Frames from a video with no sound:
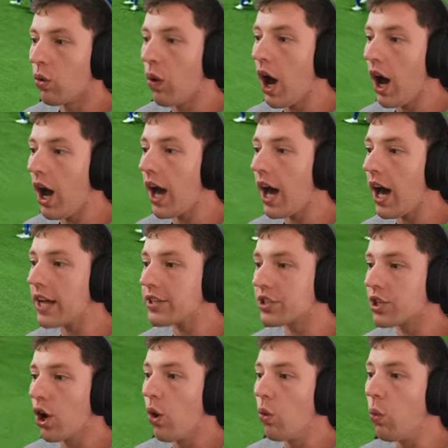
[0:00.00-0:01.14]

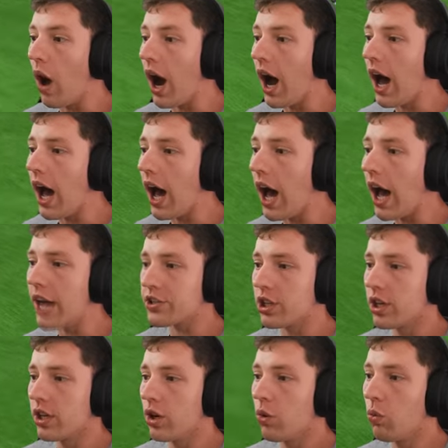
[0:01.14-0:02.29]
What?
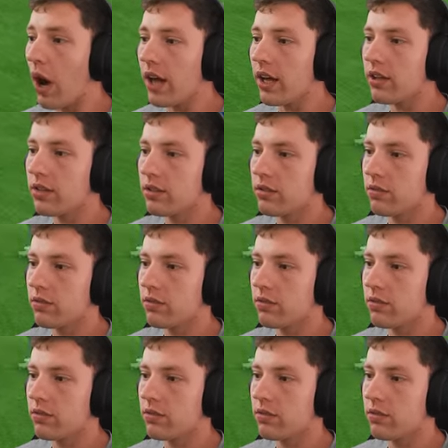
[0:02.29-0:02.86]
What? What?